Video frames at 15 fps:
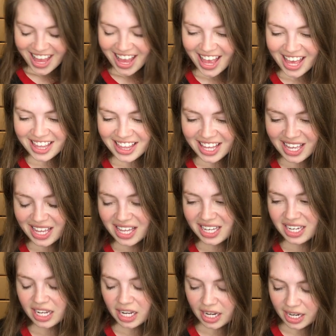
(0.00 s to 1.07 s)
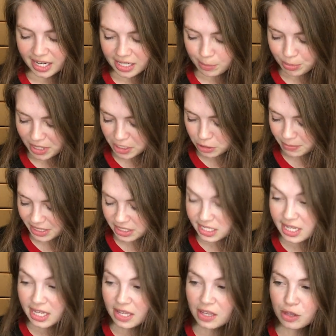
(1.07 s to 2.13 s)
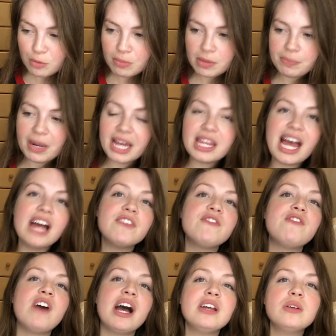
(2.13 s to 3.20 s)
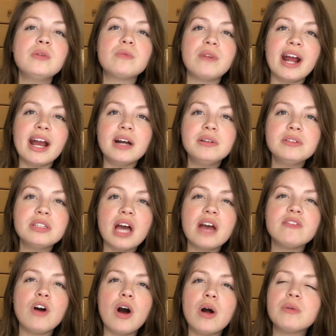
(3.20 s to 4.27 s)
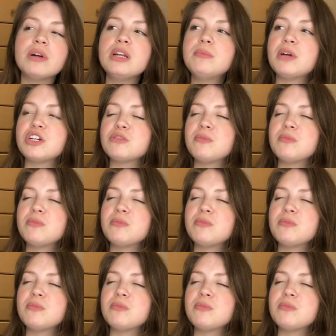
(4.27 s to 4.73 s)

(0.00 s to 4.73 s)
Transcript: And then I brush my teeth. But by that final round, I've already brushed